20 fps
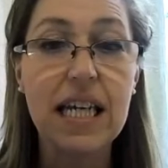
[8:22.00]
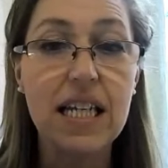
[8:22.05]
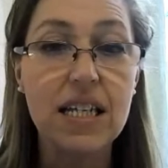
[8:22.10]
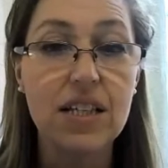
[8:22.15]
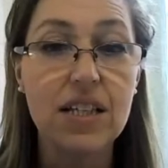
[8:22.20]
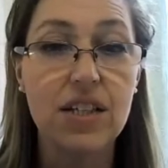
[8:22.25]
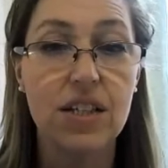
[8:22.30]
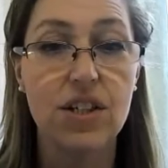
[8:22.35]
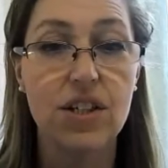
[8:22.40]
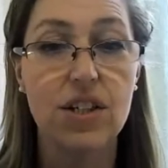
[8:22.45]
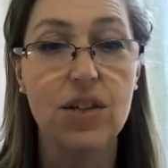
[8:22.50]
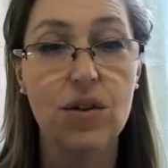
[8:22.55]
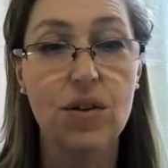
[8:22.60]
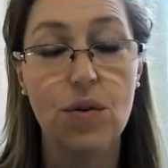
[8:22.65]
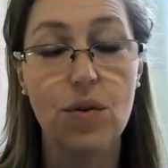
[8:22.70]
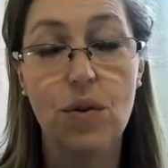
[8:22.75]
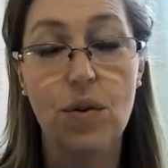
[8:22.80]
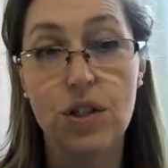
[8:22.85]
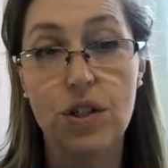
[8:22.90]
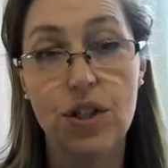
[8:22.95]
keen to
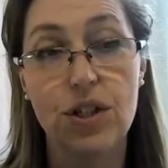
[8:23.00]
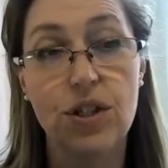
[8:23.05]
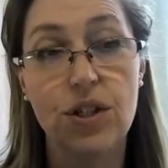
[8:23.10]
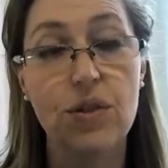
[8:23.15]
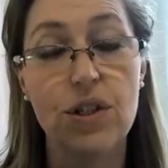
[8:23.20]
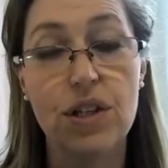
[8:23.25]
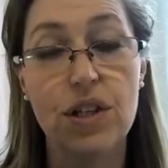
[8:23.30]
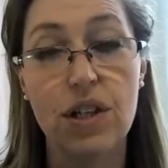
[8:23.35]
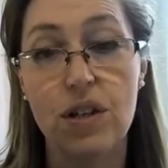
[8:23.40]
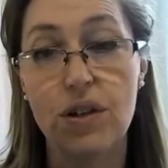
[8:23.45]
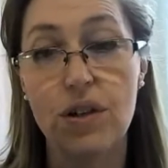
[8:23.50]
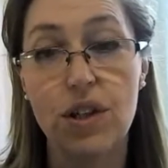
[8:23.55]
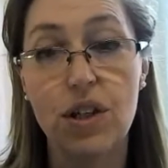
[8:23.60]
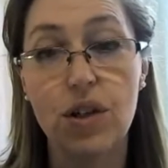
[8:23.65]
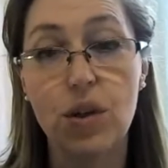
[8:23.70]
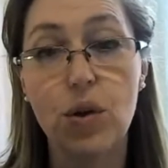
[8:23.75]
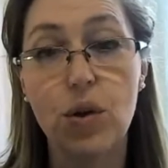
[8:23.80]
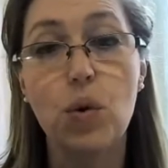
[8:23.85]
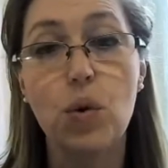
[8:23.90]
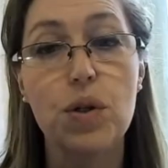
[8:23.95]
do
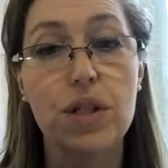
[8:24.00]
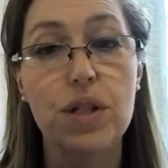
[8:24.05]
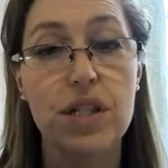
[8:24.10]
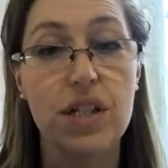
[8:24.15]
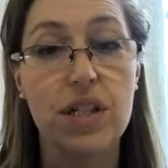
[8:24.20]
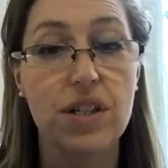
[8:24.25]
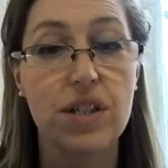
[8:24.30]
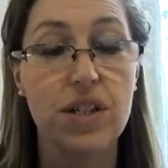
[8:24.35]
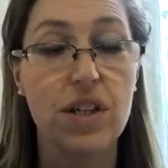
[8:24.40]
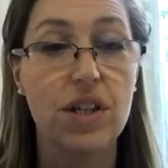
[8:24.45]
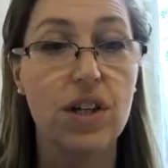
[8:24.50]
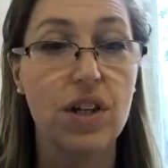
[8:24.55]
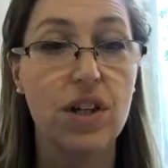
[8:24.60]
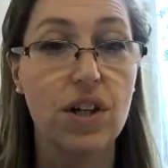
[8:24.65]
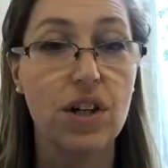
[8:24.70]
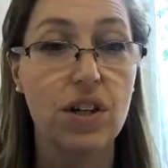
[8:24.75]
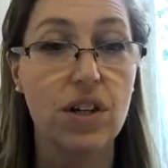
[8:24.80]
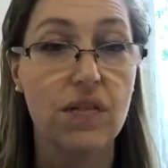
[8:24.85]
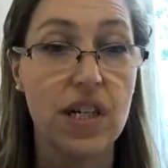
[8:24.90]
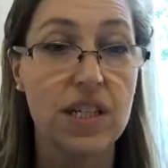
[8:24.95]
the courses that the
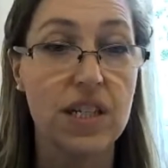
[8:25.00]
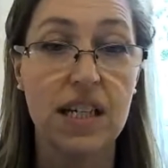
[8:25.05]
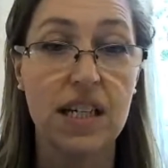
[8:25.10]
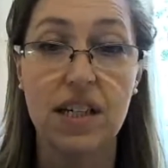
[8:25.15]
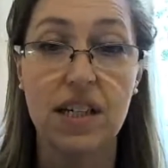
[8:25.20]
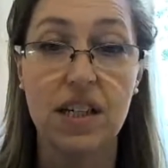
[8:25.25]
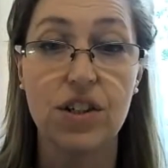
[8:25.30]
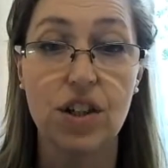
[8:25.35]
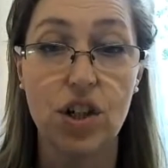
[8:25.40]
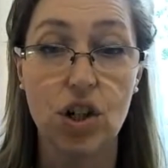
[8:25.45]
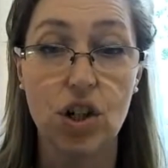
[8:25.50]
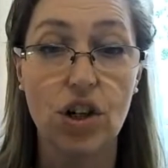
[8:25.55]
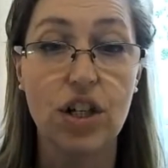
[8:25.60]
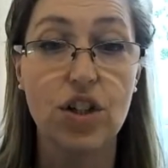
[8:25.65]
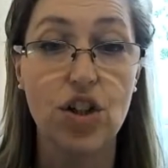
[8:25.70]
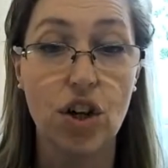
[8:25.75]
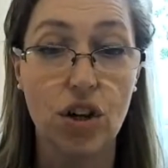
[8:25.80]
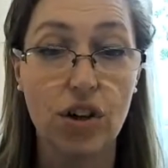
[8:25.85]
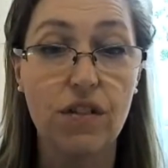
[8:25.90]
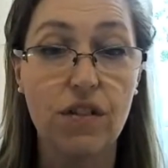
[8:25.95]
university and the
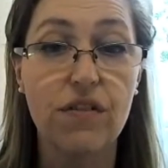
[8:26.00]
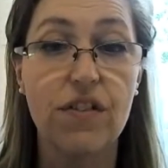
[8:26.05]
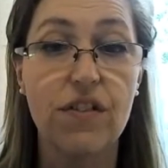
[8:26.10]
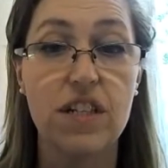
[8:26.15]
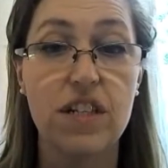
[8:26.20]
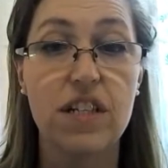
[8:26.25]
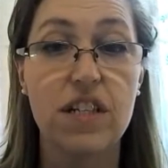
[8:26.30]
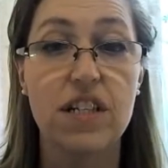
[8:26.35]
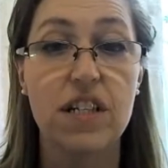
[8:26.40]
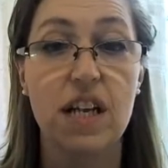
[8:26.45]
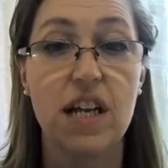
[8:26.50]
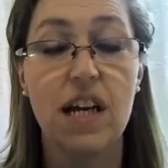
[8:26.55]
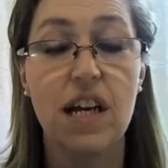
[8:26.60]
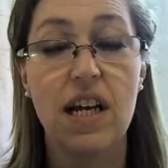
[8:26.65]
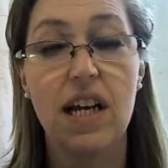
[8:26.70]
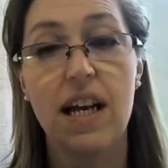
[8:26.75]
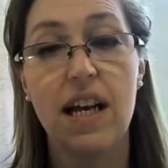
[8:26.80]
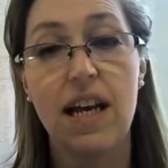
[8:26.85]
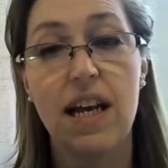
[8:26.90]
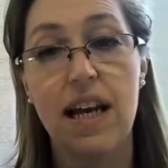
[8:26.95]
college offers.
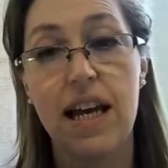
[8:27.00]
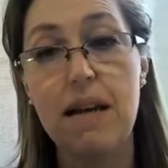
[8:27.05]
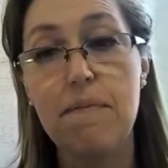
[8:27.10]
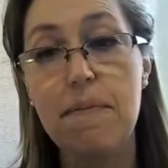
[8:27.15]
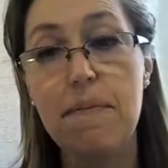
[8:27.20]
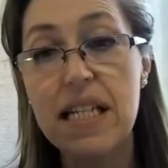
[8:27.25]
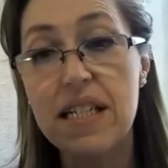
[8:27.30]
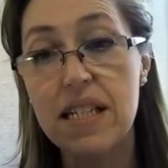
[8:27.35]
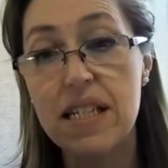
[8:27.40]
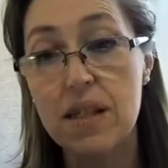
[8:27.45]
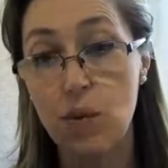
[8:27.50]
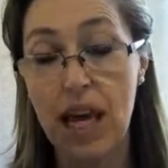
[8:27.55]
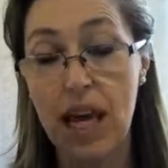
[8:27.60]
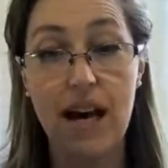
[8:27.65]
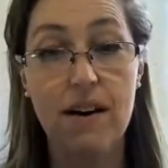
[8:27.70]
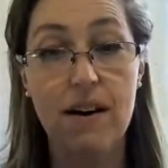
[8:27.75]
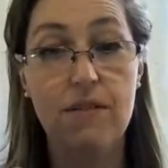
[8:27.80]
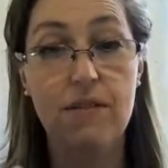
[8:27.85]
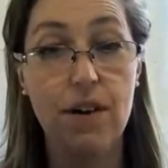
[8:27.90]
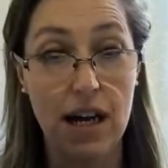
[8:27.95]
It means that we
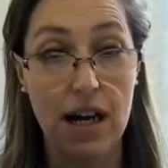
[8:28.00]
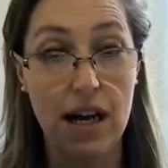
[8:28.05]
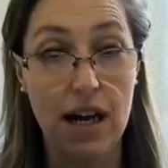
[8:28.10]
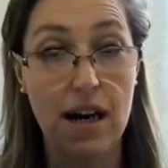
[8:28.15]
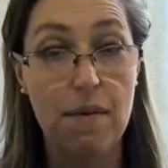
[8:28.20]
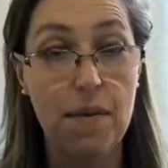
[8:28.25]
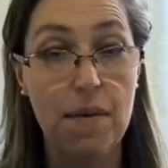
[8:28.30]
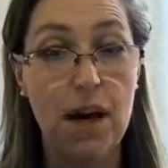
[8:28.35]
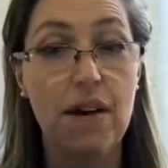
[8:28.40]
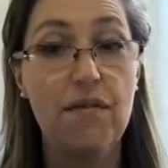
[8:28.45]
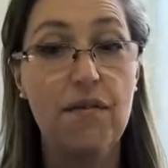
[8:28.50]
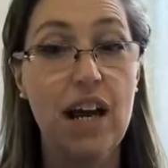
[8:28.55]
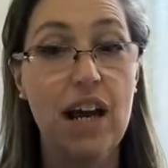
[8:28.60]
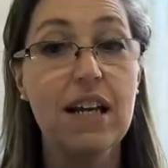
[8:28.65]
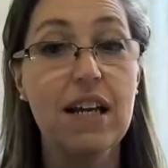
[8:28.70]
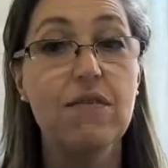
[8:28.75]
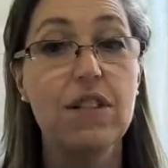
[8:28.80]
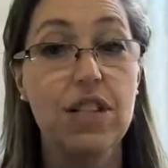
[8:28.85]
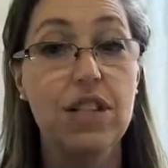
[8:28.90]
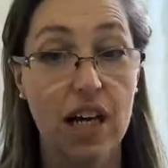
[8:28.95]
have a
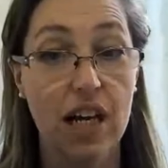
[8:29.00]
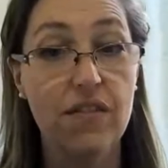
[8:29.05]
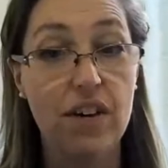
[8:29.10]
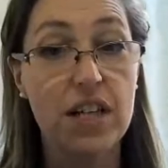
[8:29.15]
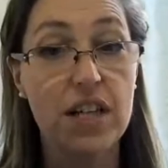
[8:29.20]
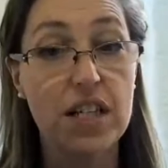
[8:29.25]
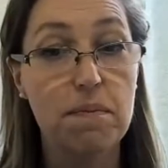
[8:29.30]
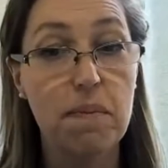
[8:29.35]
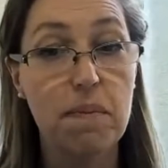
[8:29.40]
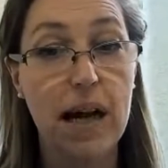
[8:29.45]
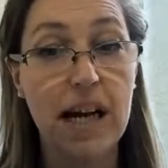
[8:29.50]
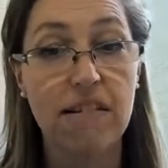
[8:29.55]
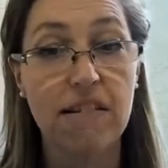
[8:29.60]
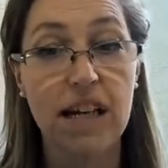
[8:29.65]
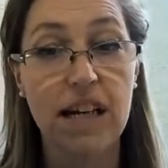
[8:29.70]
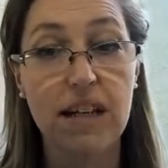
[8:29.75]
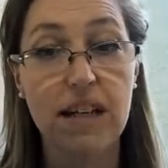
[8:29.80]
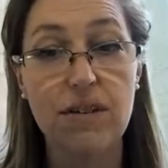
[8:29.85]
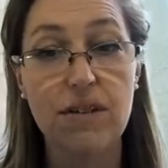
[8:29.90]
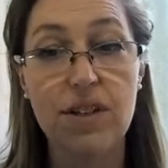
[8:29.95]
fairly diverse
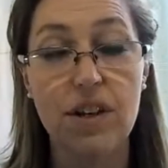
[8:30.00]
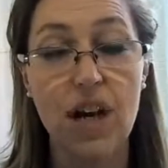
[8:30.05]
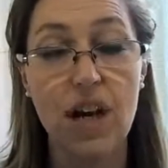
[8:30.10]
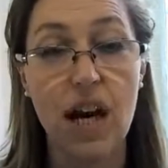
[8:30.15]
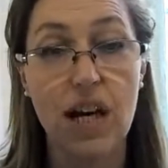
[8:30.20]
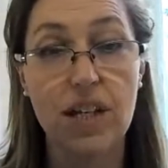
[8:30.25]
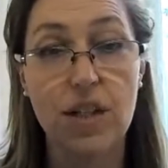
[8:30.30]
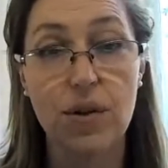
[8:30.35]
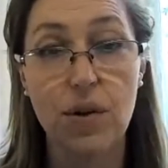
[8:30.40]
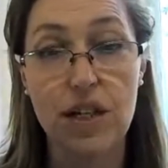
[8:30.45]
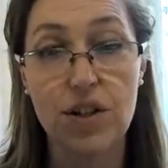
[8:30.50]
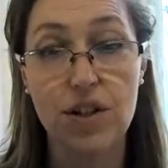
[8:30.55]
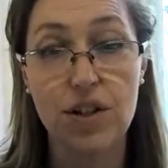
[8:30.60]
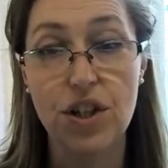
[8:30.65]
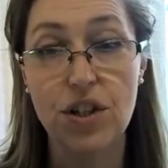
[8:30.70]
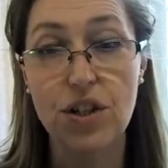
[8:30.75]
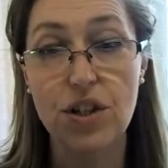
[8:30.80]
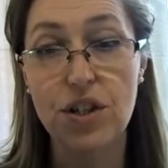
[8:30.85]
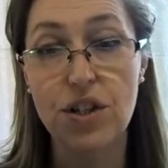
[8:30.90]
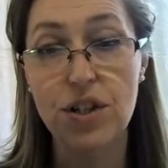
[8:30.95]
background to our
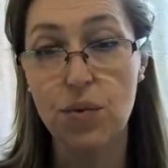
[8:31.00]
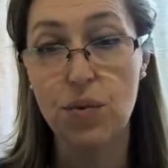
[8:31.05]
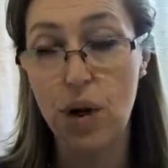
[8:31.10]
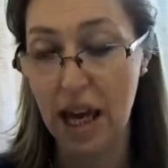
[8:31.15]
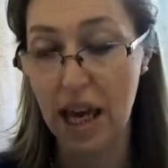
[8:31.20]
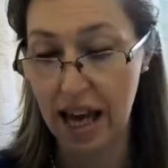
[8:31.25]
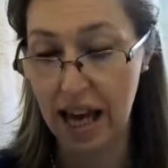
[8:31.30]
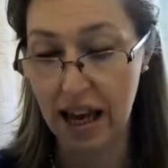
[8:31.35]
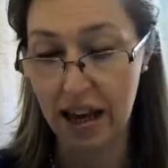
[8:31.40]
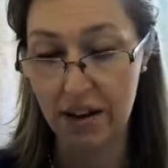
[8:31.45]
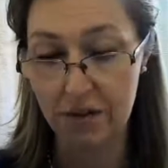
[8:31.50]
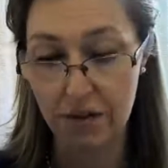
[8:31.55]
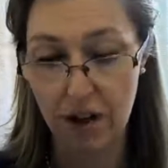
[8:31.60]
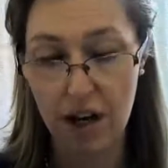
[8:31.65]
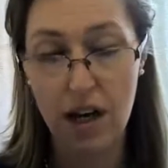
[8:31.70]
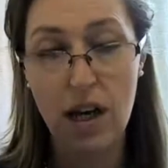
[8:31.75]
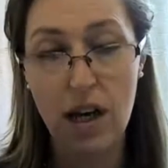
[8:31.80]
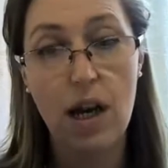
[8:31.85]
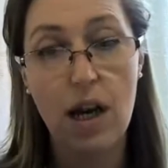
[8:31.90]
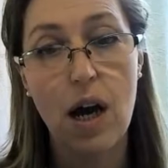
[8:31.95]
students. We have
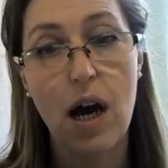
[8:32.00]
